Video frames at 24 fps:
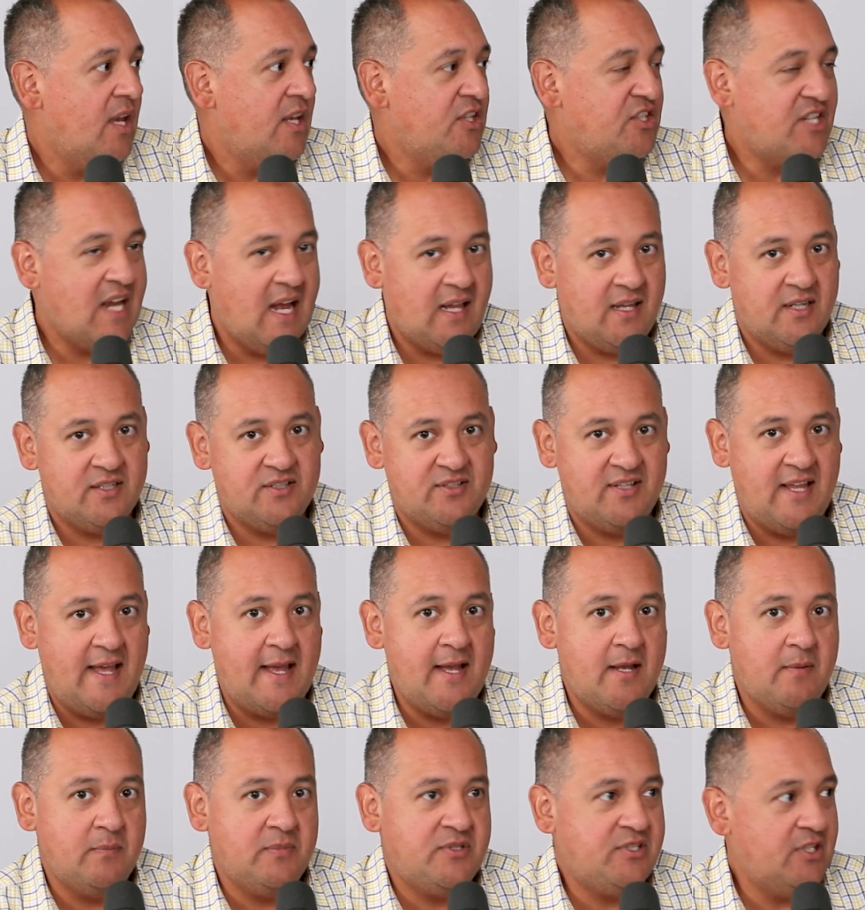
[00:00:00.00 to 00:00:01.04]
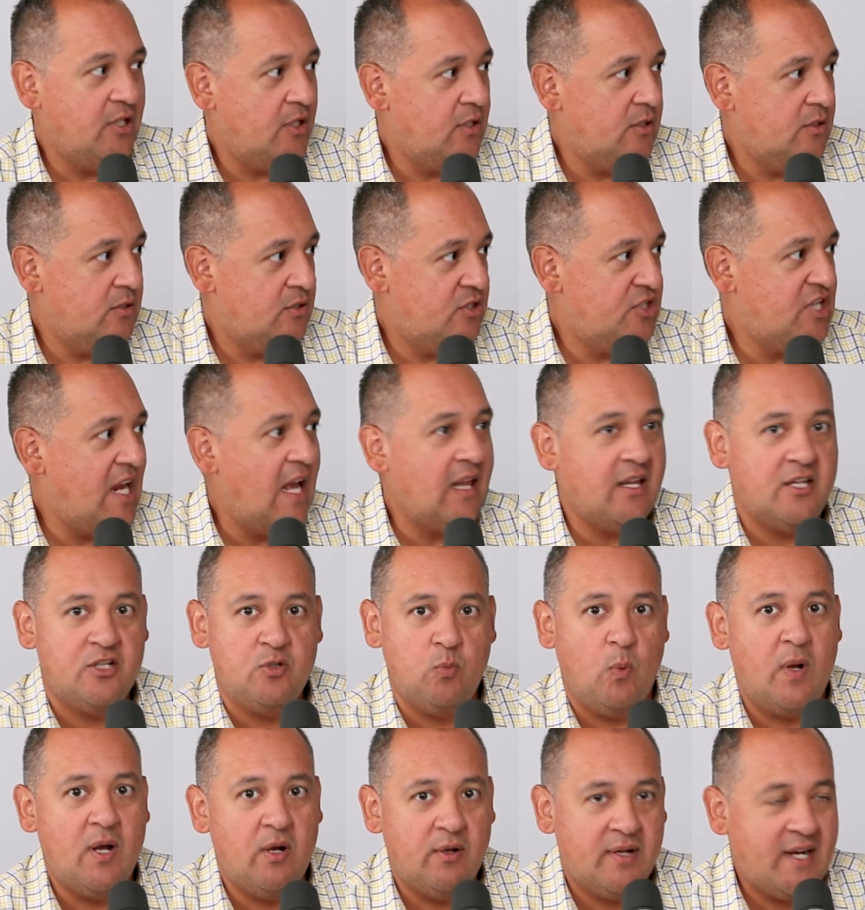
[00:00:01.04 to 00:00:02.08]
challenge them to challenge
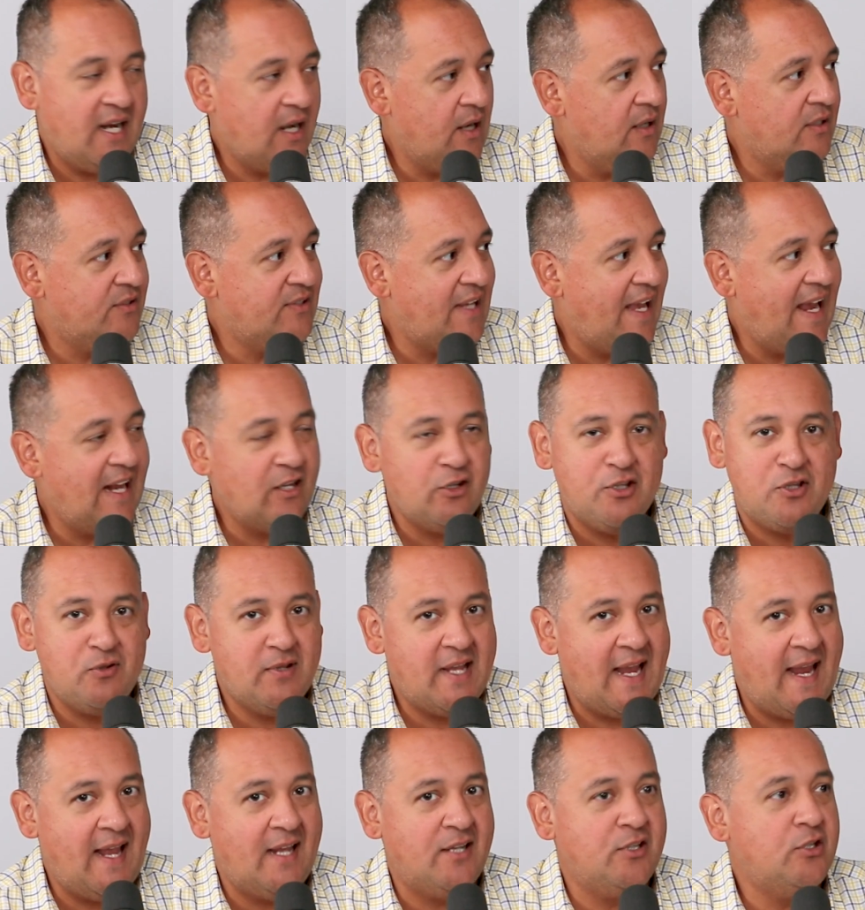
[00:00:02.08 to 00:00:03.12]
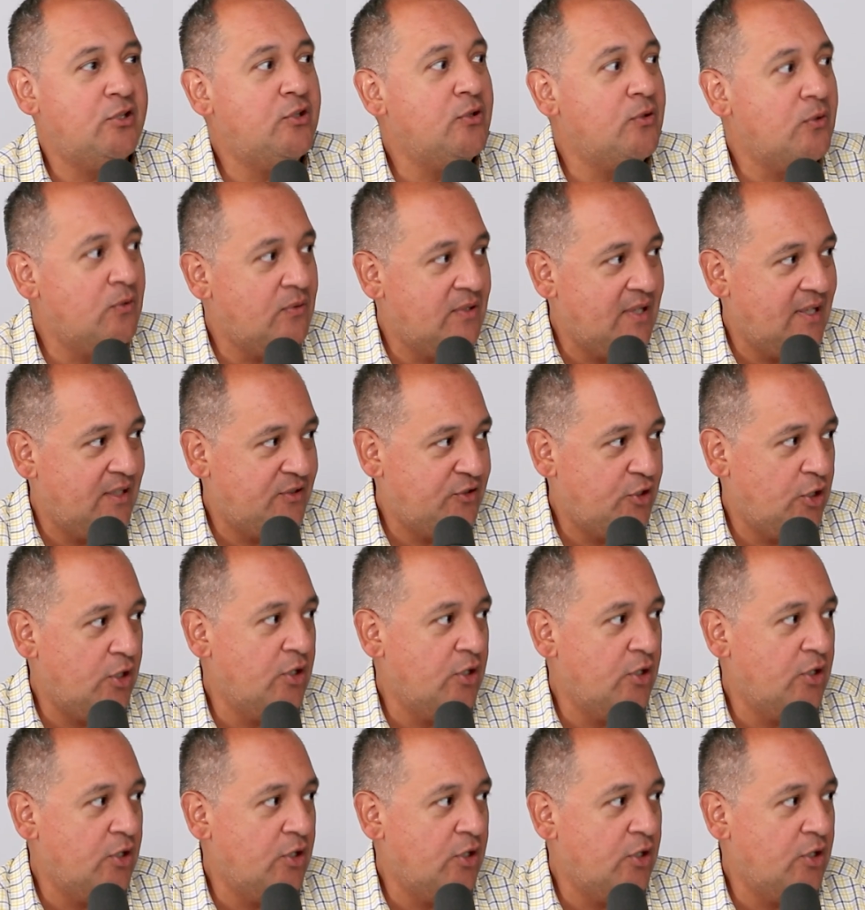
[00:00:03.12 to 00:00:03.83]
WellCare and say, hey, look, you can't do this.